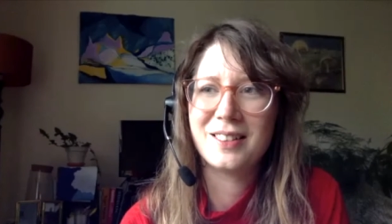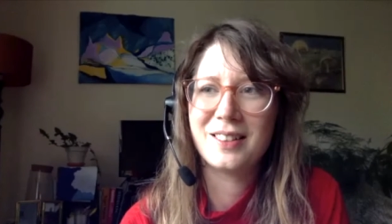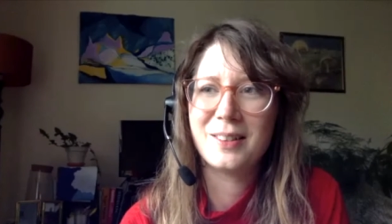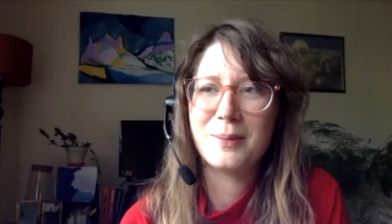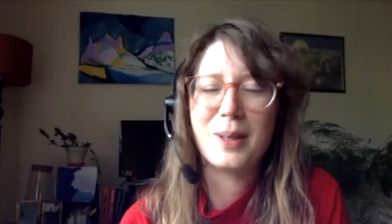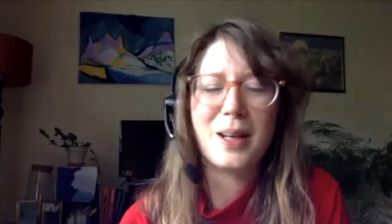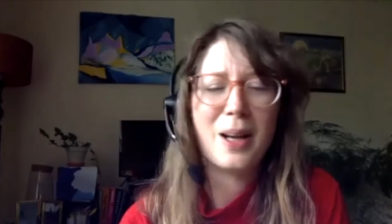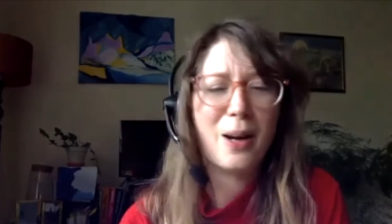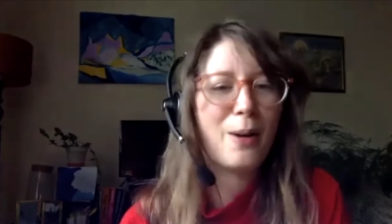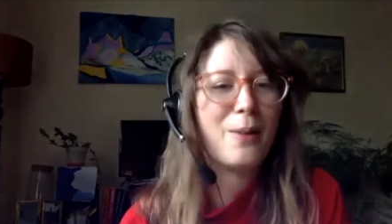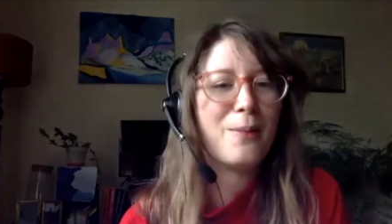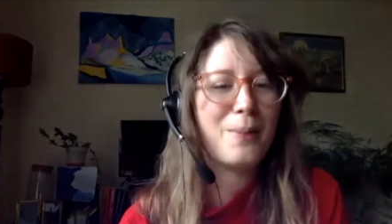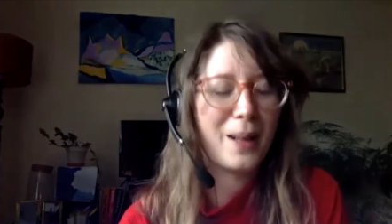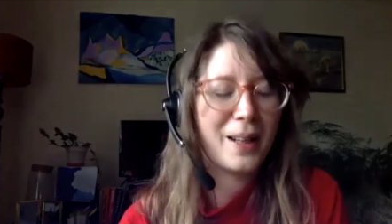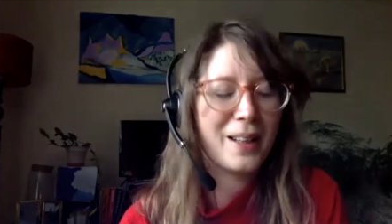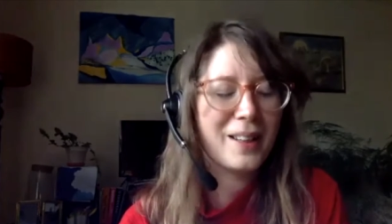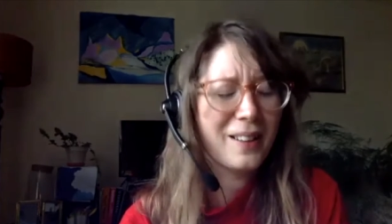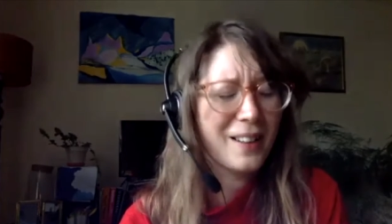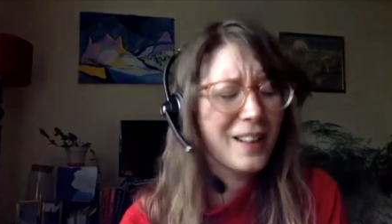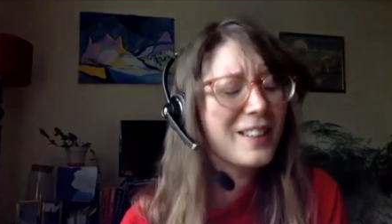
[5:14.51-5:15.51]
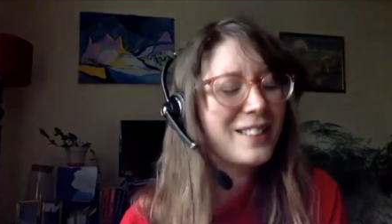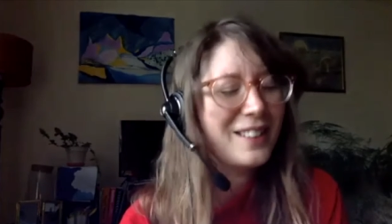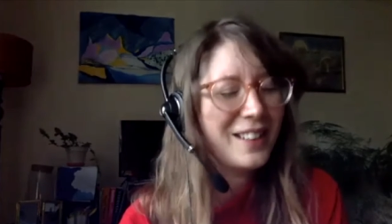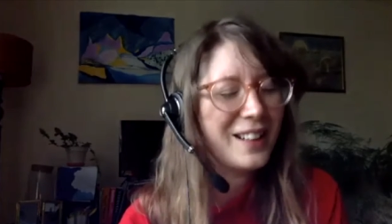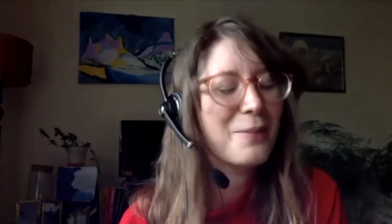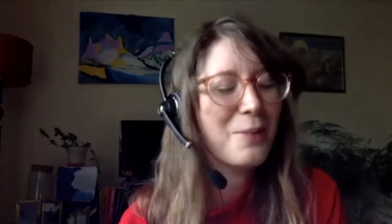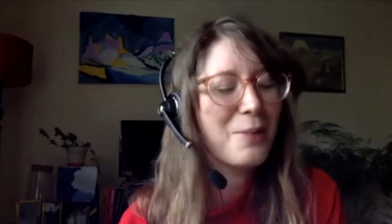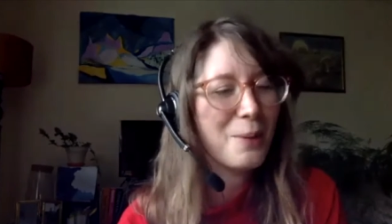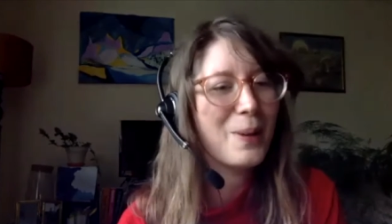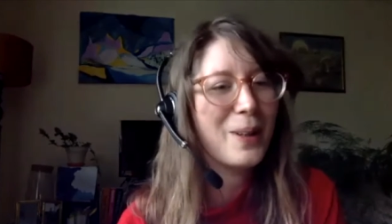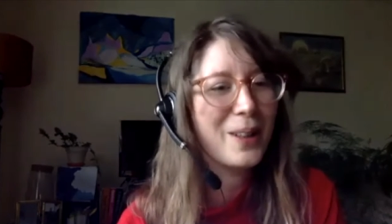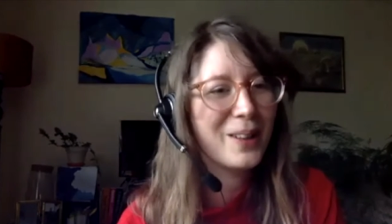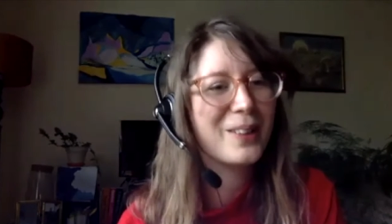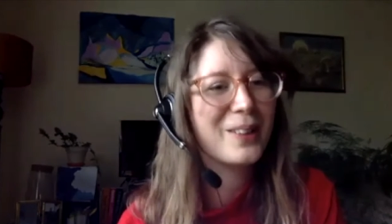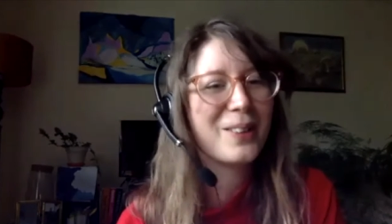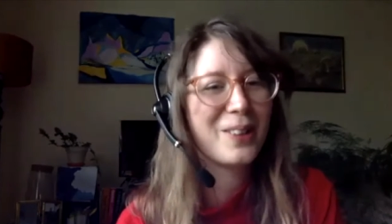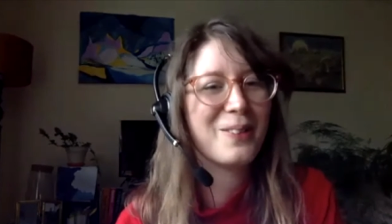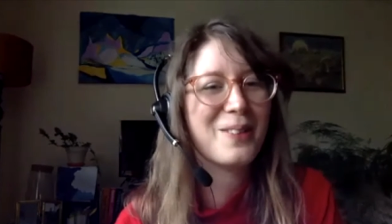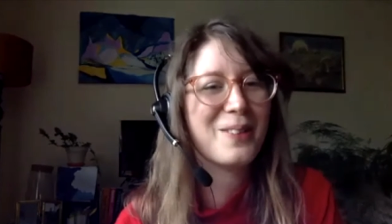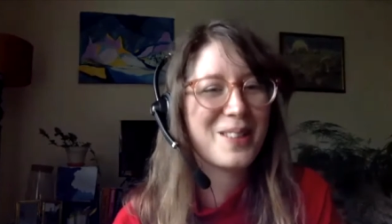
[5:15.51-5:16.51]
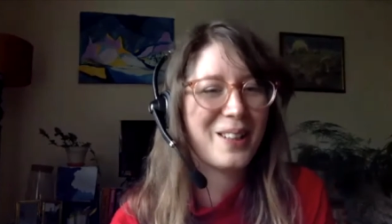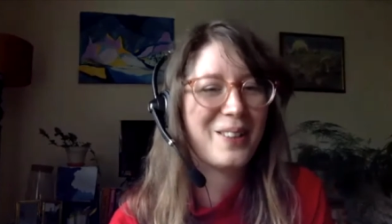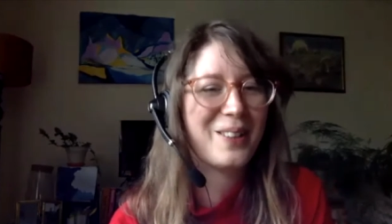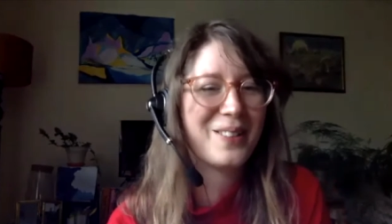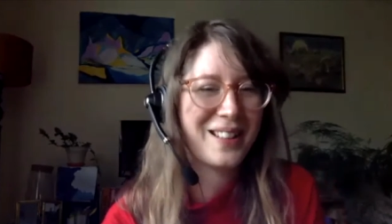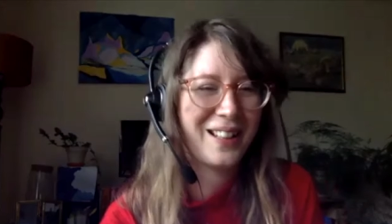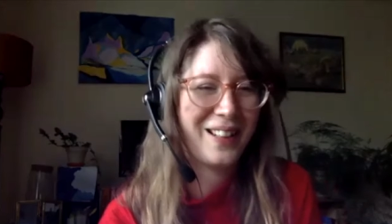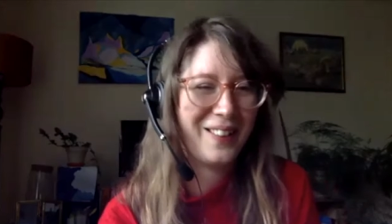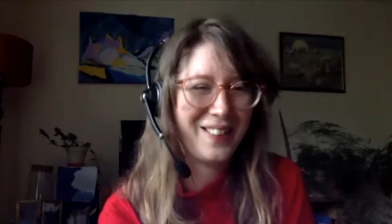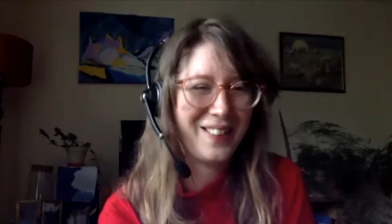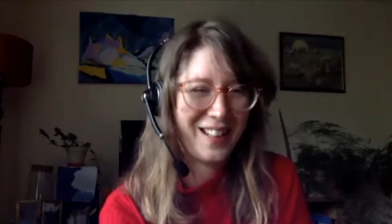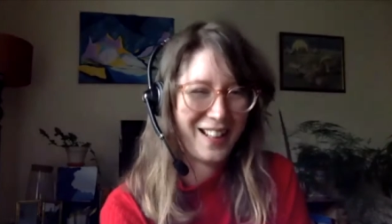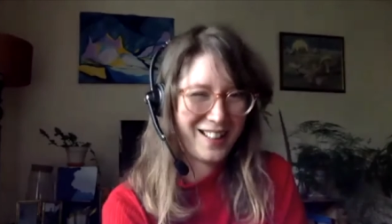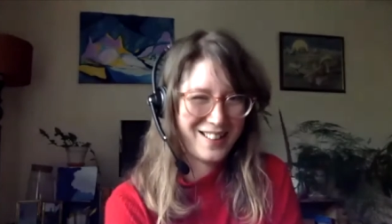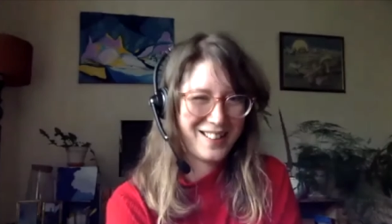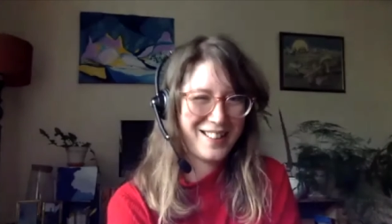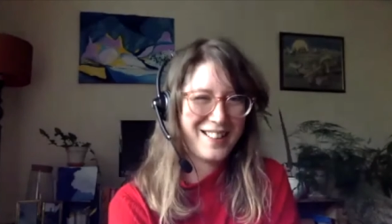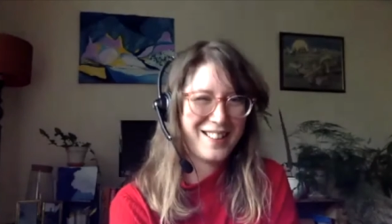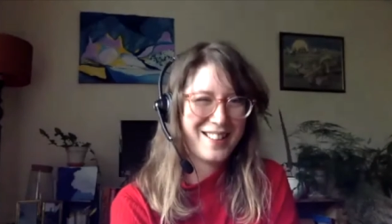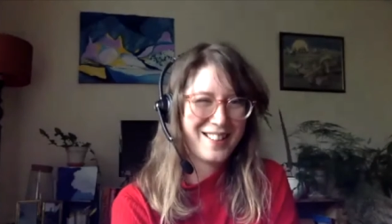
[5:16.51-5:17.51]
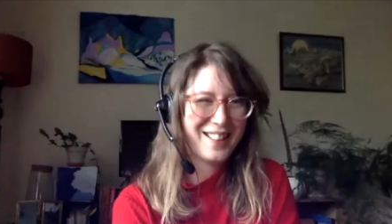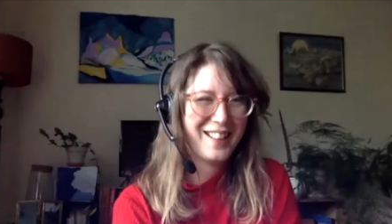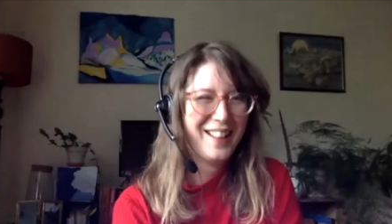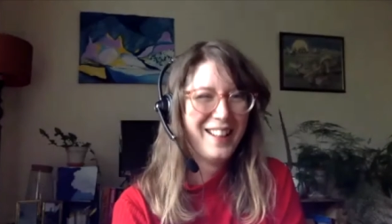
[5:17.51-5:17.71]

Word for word: but now I'm like, actually, I probably could call myself a sound artist.